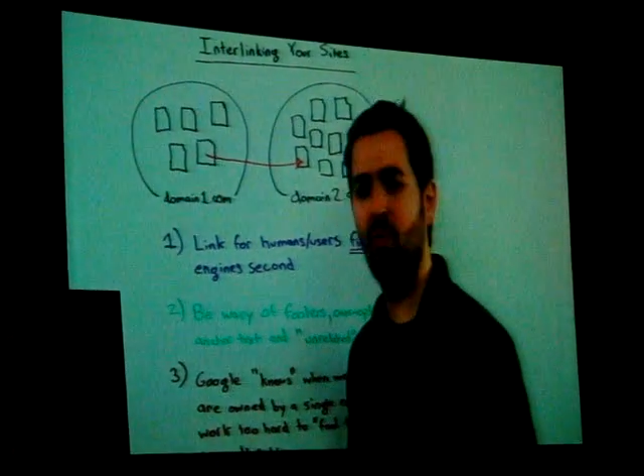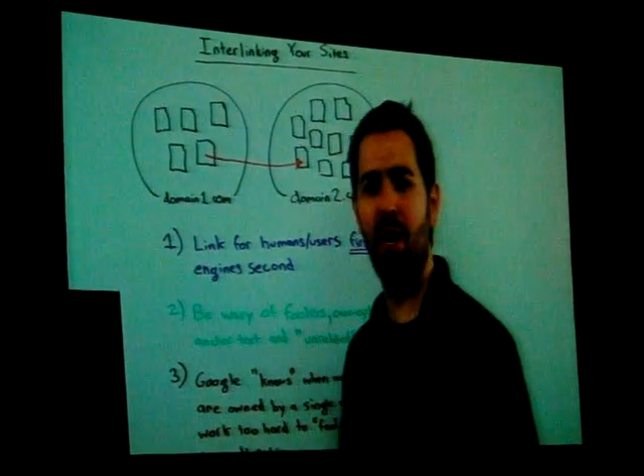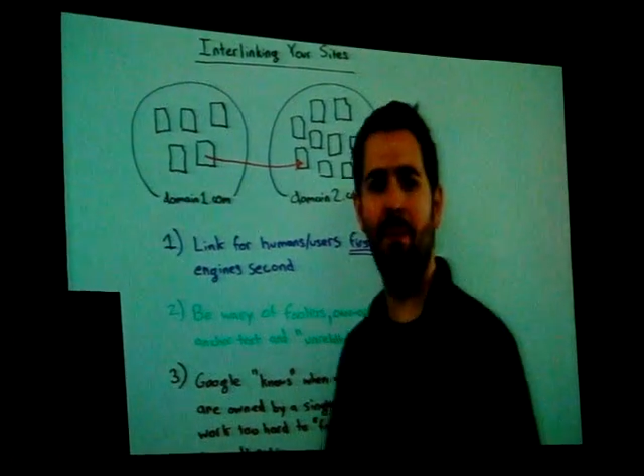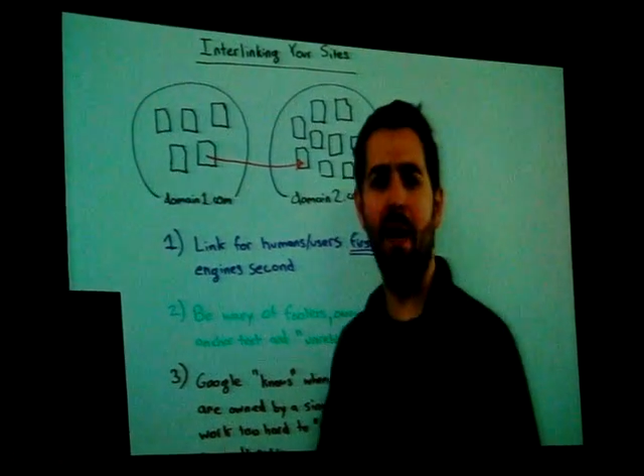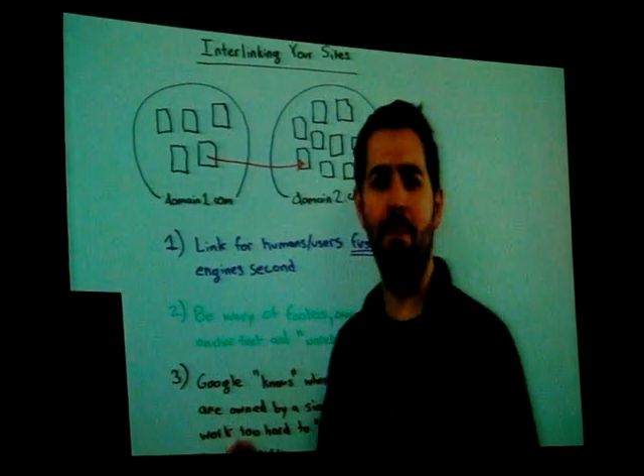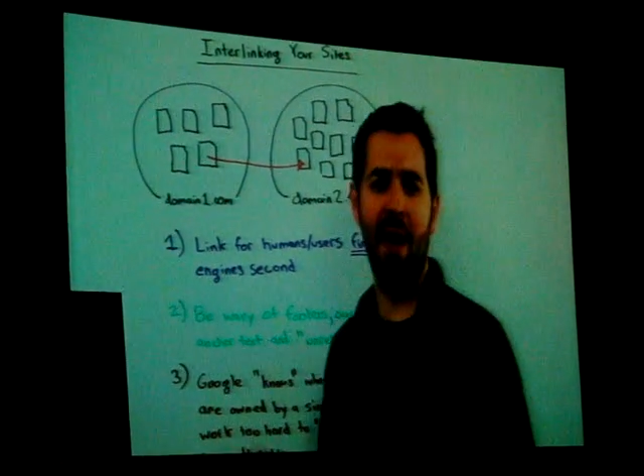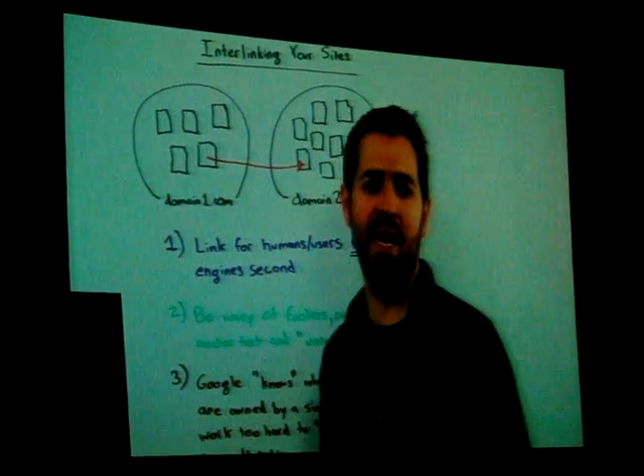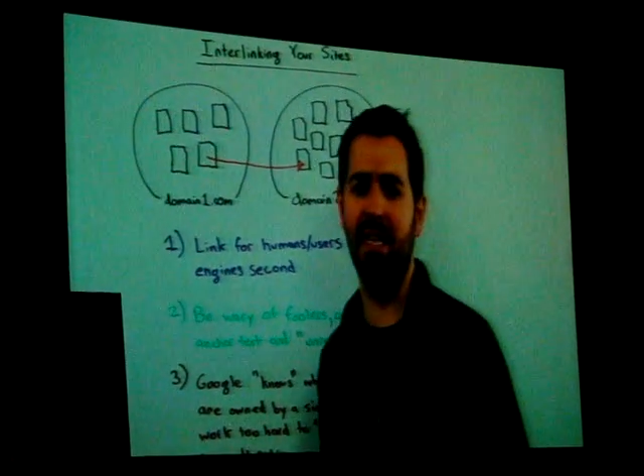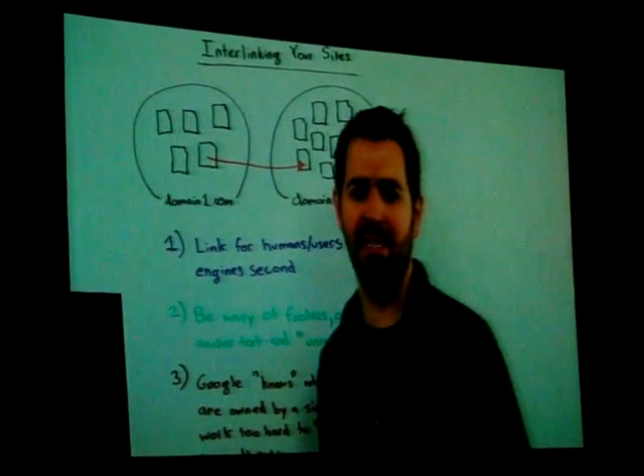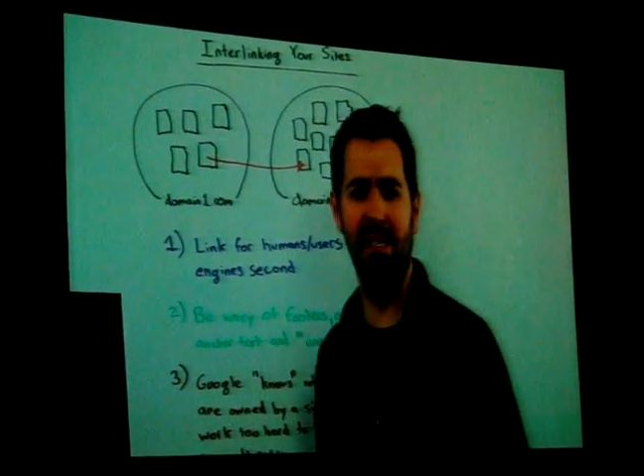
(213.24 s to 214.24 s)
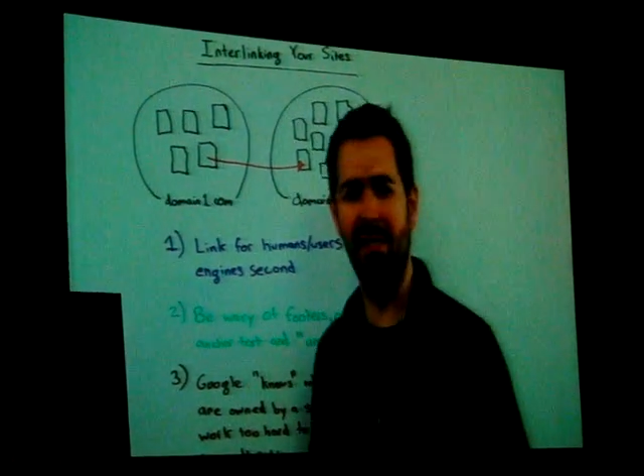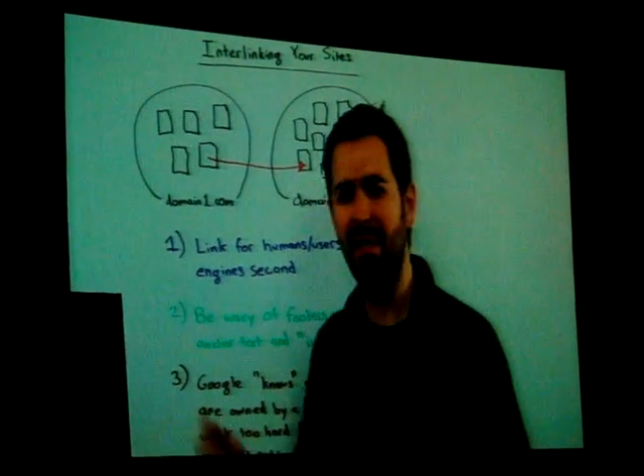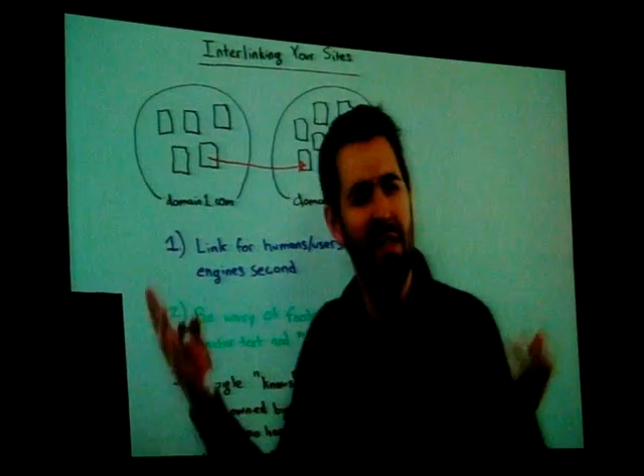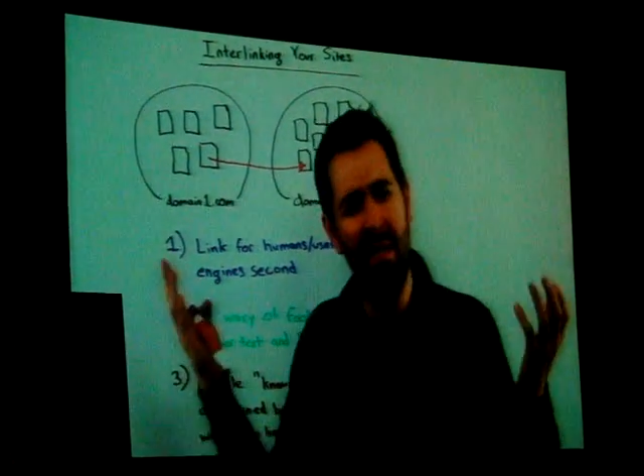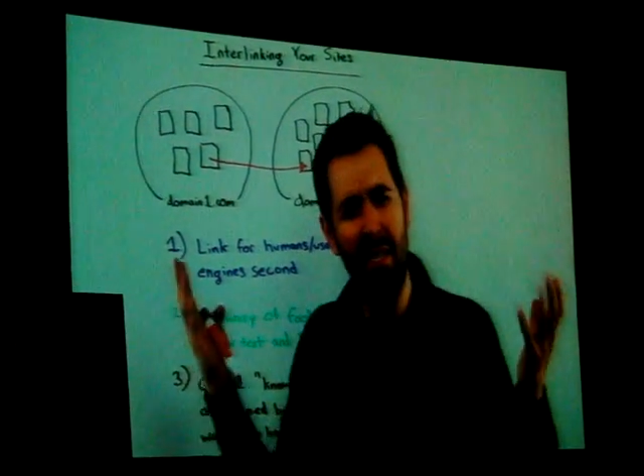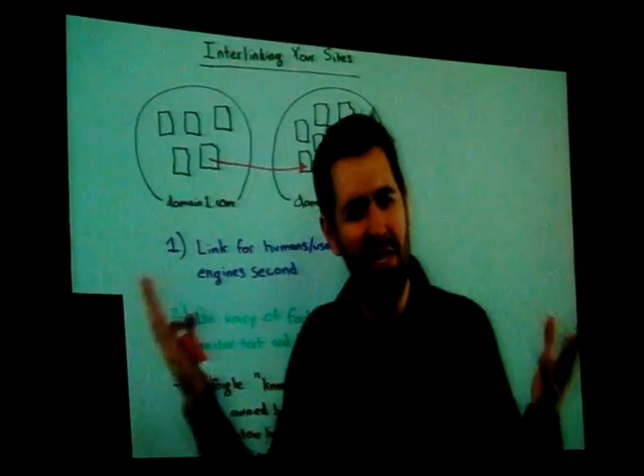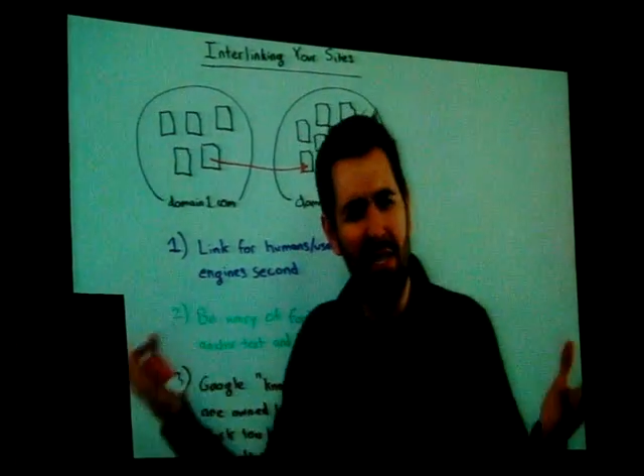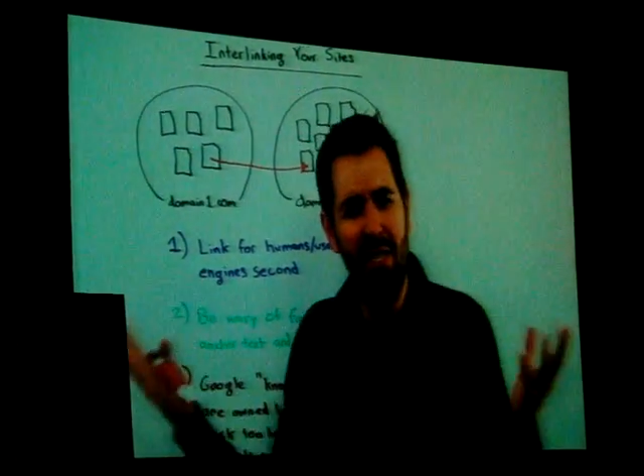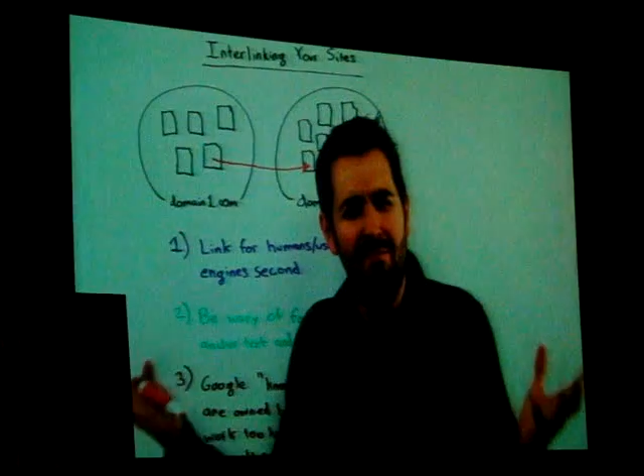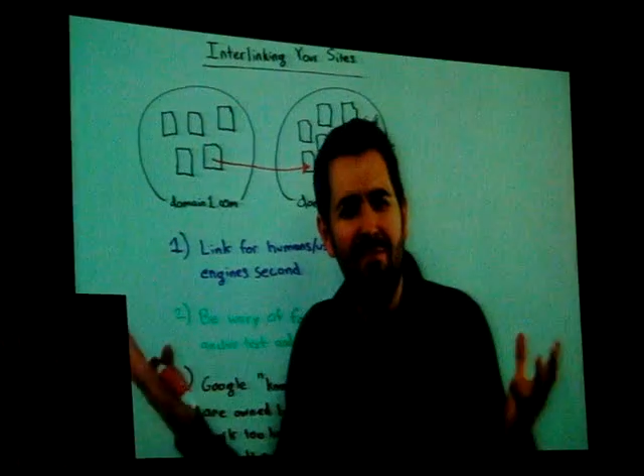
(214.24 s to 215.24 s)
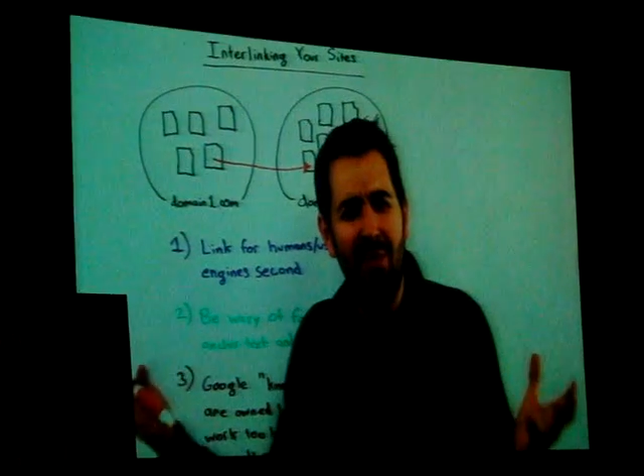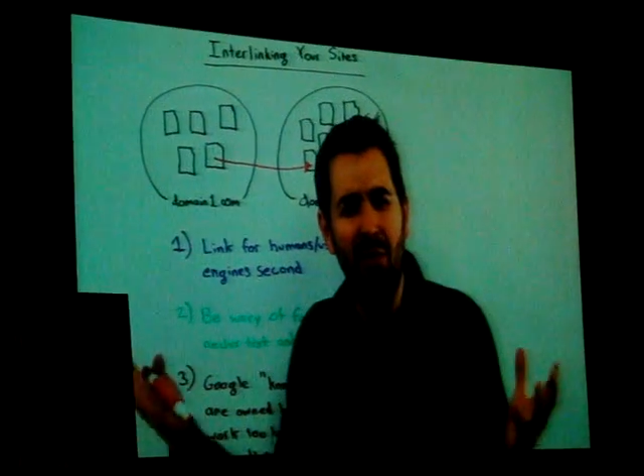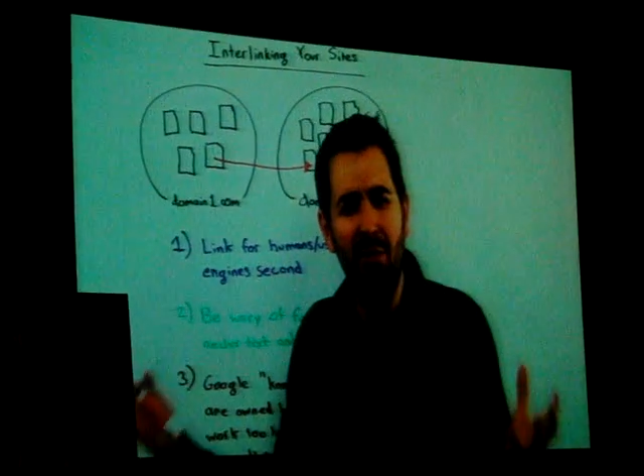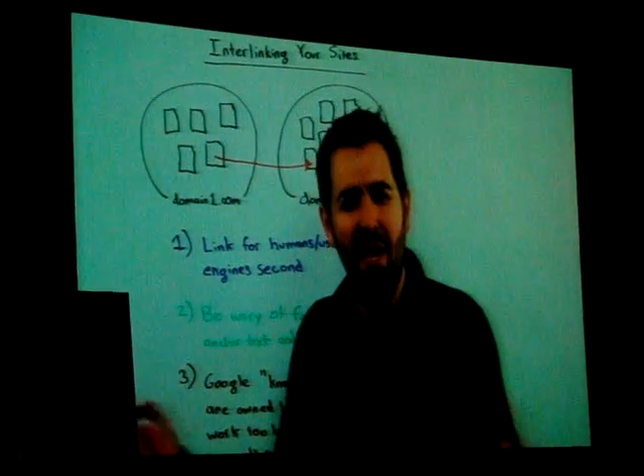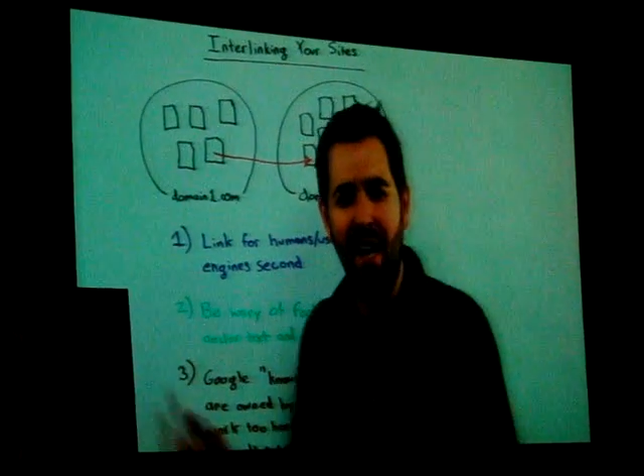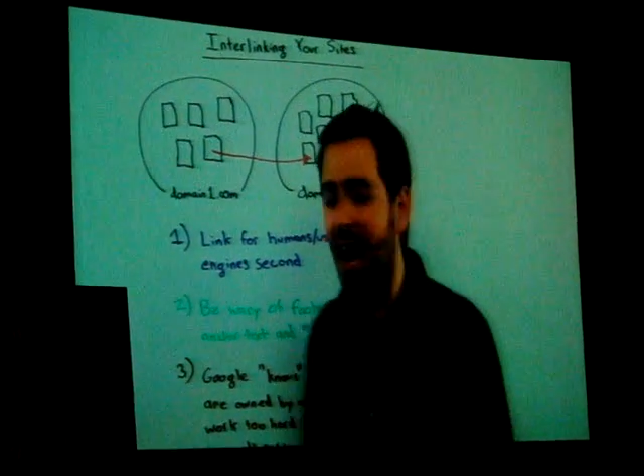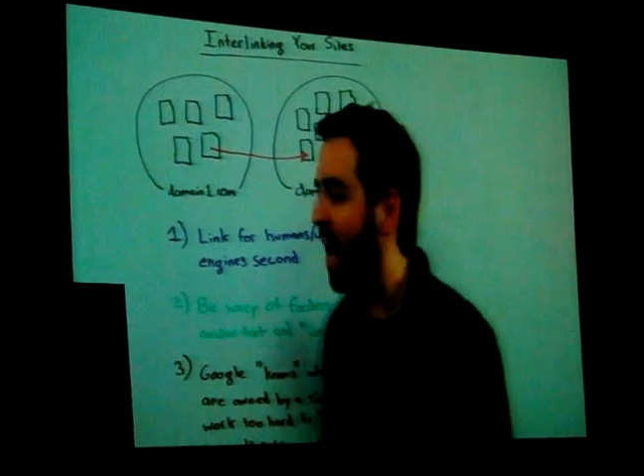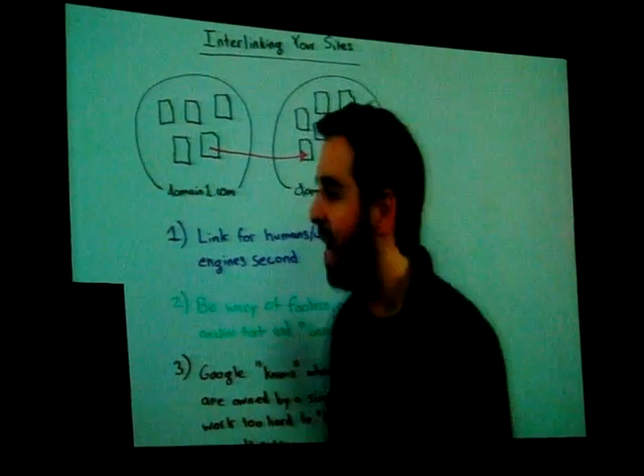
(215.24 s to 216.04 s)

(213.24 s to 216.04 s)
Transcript: where to buy pens. Just that